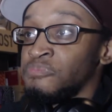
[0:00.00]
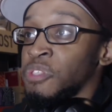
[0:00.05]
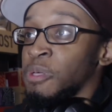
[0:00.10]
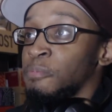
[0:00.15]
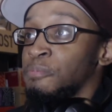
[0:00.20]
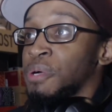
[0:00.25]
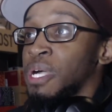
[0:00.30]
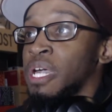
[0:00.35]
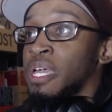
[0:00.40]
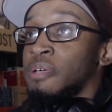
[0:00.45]

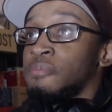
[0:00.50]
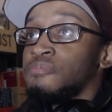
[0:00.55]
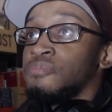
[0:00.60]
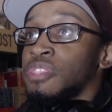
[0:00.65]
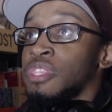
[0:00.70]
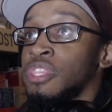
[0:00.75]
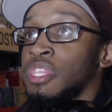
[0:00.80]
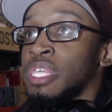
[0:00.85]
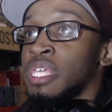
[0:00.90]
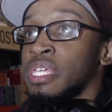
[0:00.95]
But
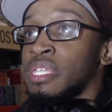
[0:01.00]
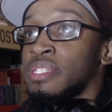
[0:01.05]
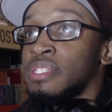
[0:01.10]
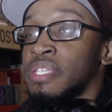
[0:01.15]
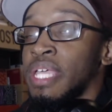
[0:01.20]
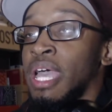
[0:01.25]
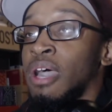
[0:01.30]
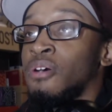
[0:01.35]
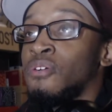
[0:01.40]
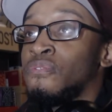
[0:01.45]
the
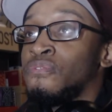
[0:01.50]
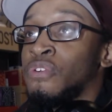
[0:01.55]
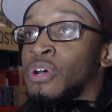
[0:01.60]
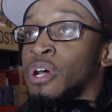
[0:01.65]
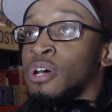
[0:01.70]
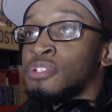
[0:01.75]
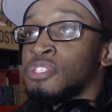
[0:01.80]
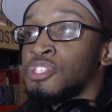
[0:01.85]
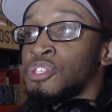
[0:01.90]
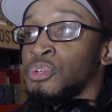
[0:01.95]

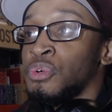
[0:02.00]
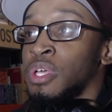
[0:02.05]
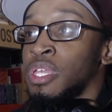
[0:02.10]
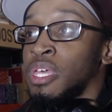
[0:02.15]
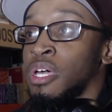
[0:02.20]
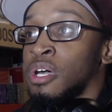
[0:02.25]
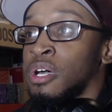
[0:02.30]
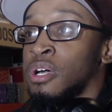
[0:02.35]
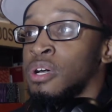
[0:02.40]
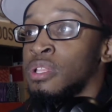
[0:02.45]
downfall to it
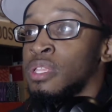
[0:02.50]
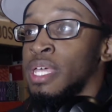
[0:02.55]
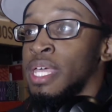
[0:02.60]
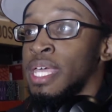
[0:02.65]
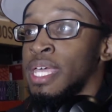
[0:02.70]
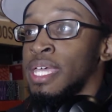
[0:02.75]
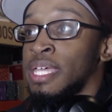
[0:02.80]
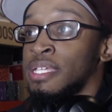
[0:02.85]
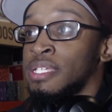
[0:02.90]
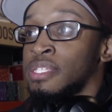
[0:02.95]
all
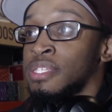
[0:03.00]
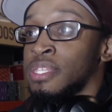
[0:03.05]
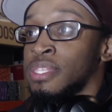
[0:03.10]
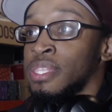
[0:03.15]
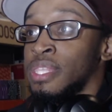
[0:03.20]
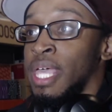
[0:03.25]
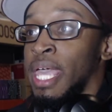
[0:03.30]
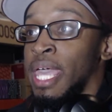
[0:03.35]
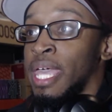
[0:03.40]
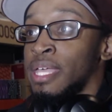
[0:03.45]
is
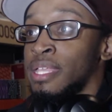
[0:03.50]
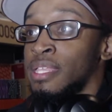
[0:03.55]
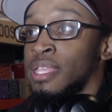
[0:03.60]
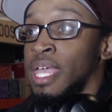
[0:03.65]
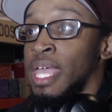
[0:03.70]
that,